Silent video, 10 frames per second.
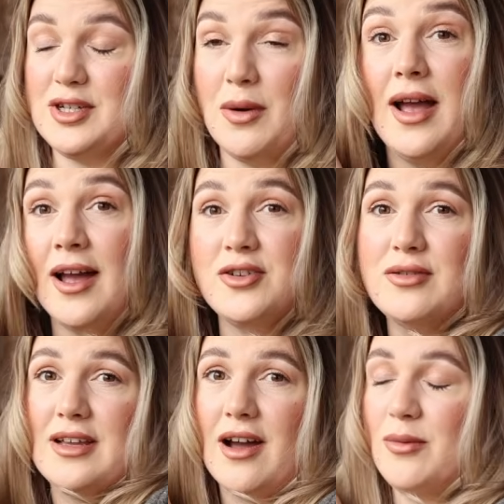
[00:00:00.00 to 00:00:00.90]
So I do
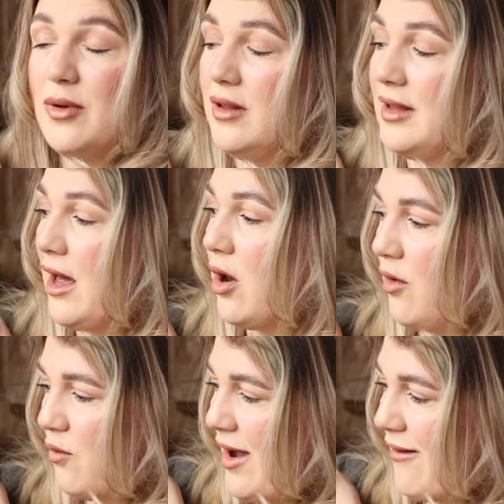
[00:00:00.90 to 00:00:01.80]
think I will get a lot
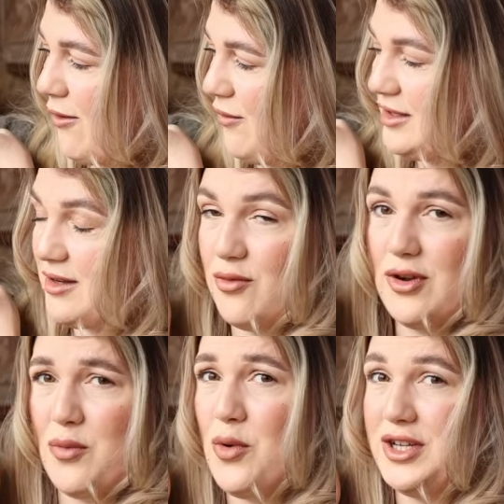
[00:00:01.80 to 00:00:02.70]
of wear out of this. I've
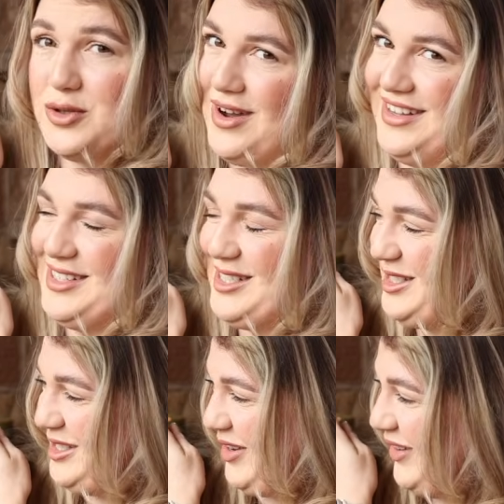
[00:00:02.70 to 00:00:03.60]
already worn it twice,
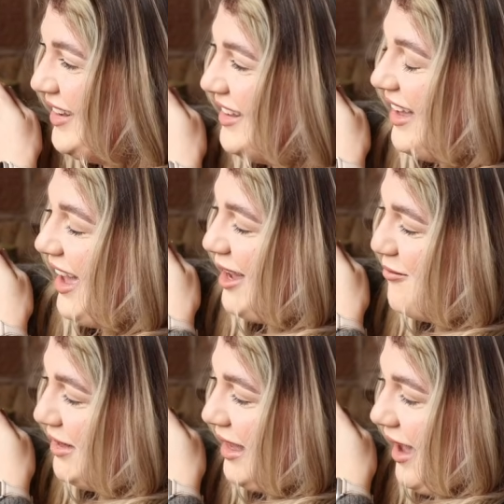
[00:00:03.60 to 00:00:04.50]
so
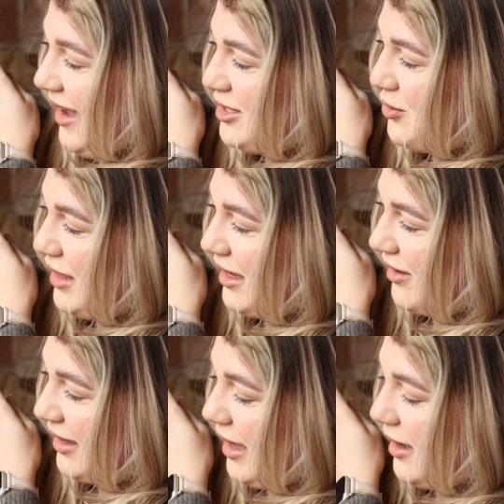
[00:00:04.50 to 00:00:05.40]
yeah, I do think
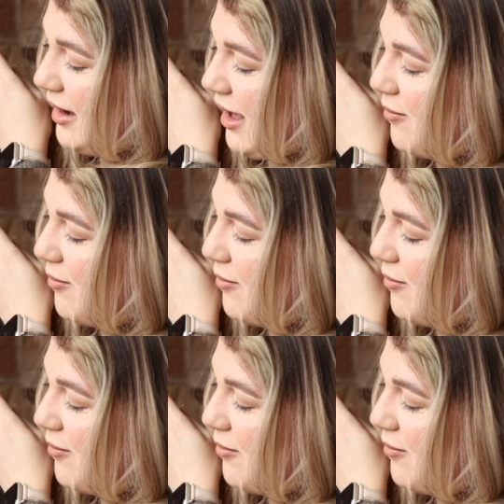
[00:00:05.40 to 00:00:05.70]
I'll get